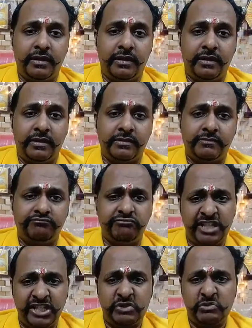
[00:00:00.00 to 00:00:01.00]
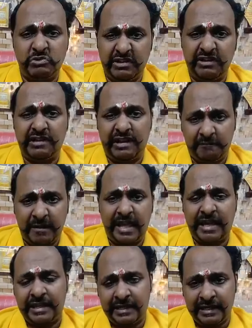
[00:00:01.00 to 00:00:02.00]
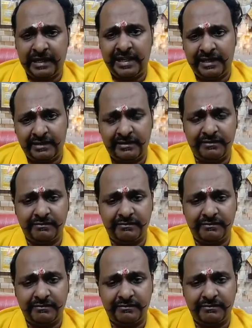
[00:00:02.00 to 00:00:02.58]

Um, these two are apparently like